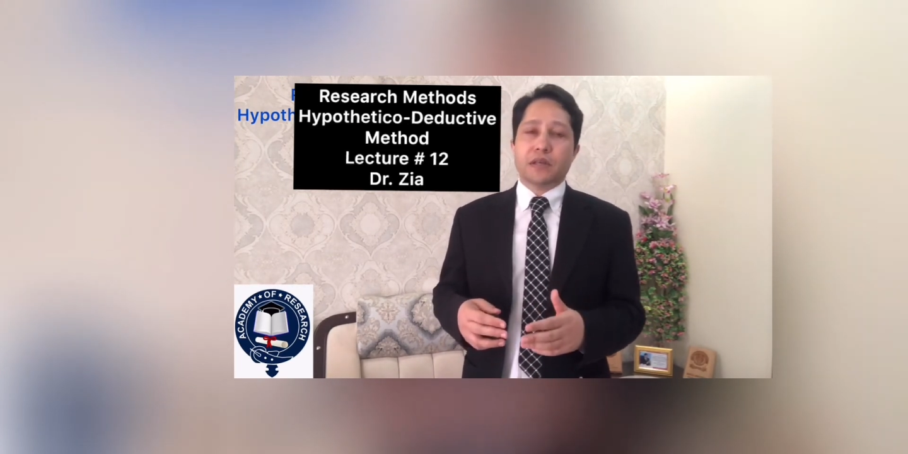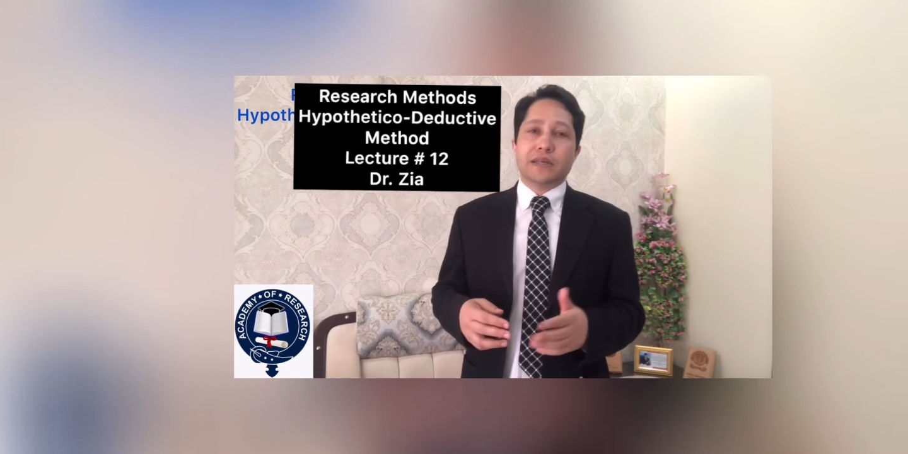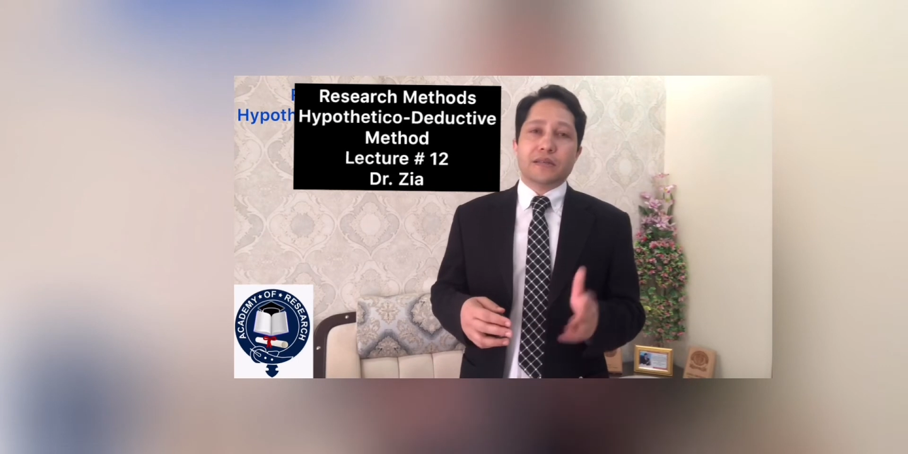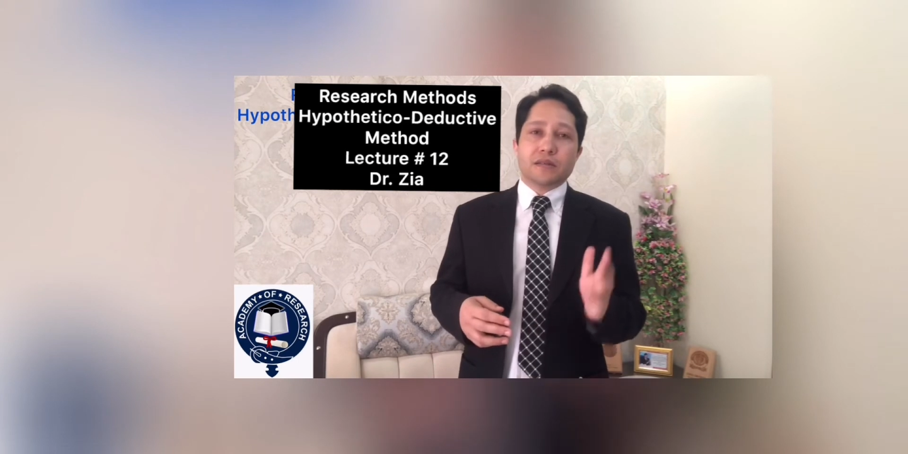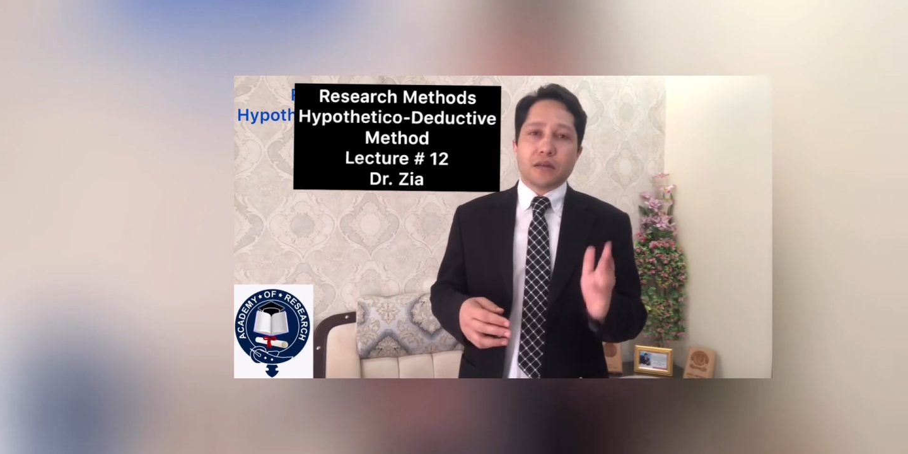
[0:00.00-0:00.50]

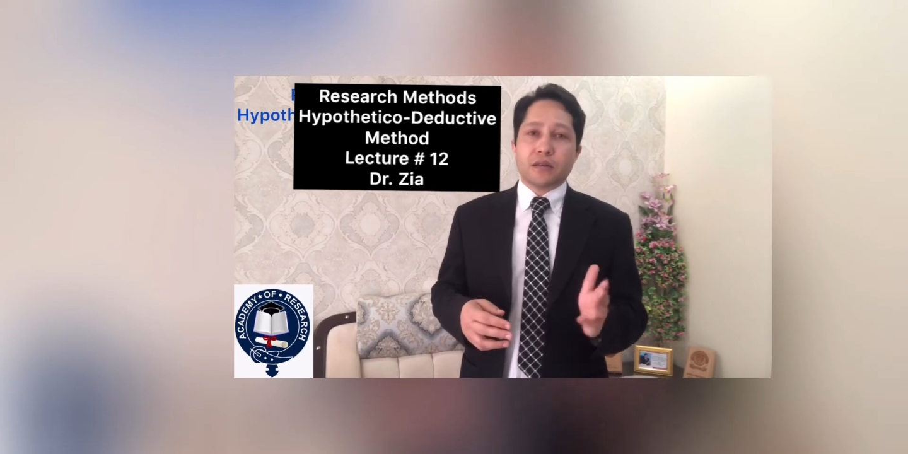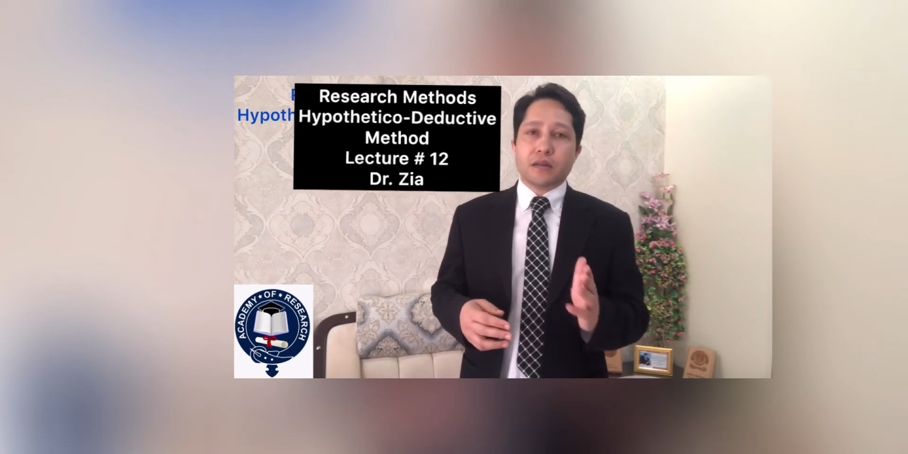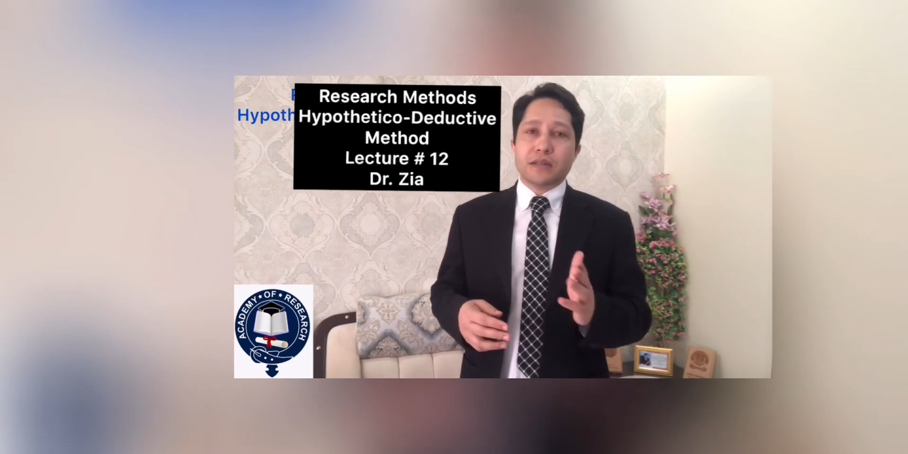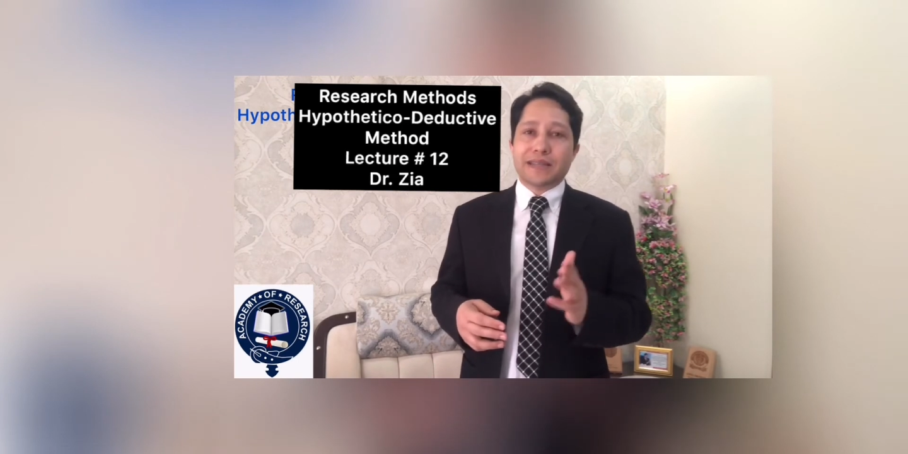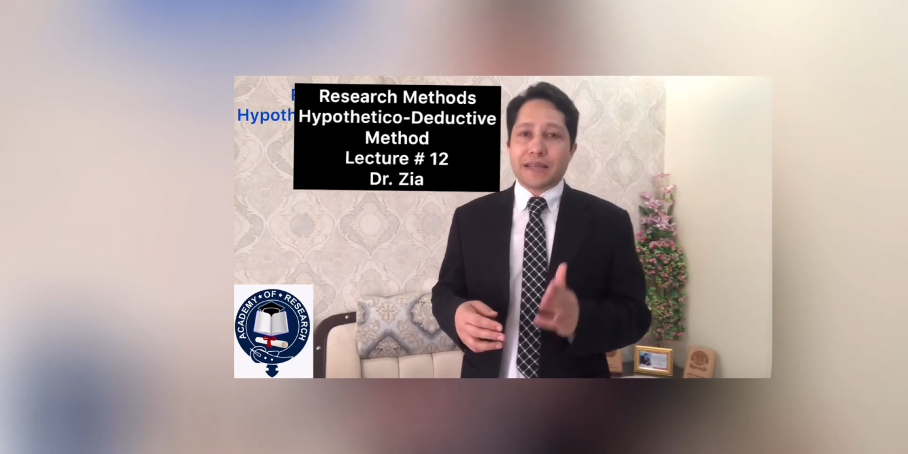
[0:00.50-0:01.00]

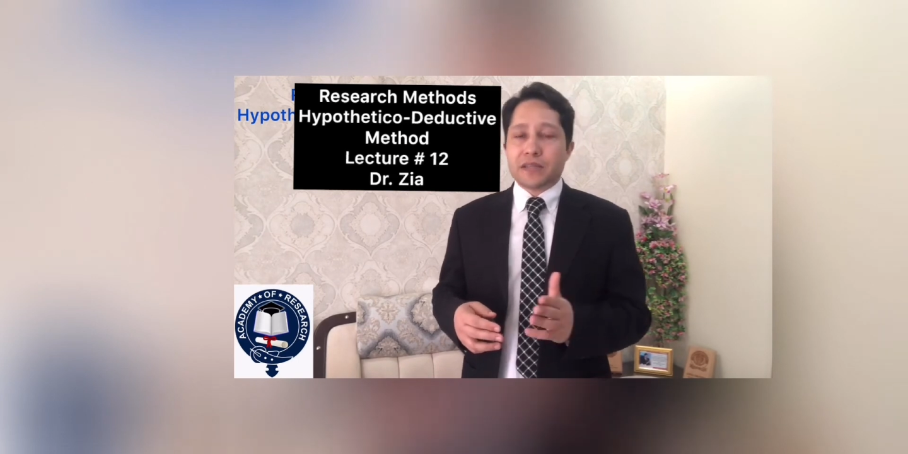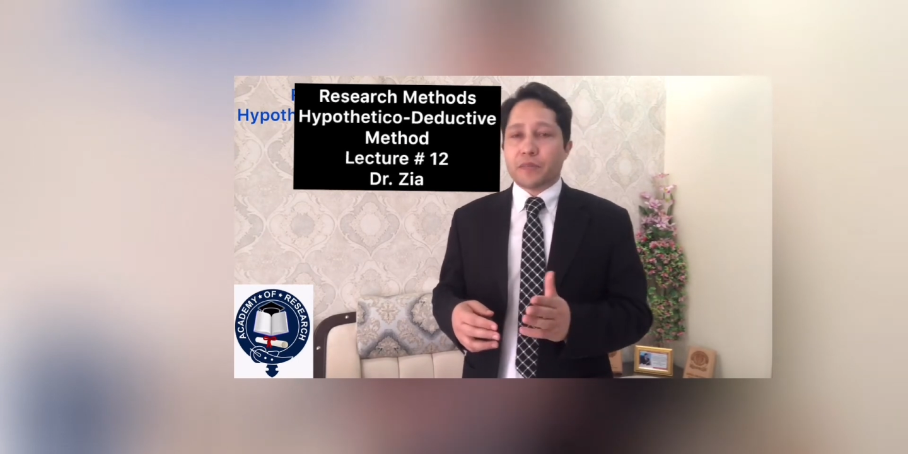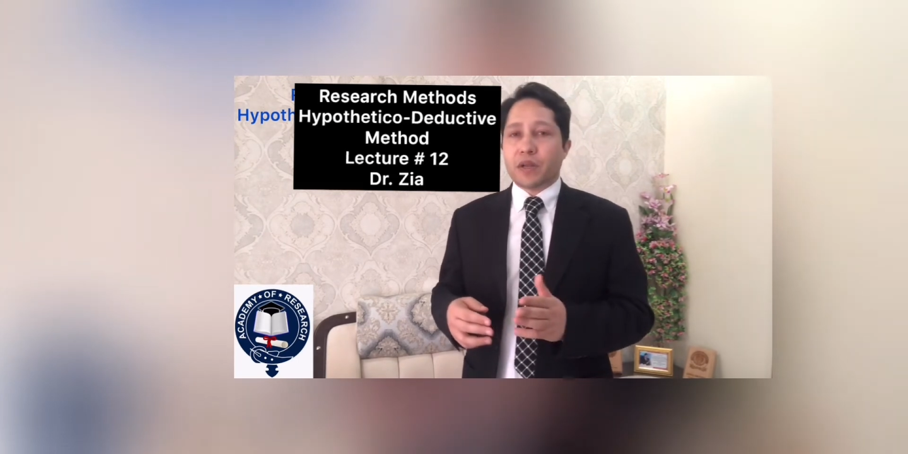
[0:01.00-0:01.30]
certain testable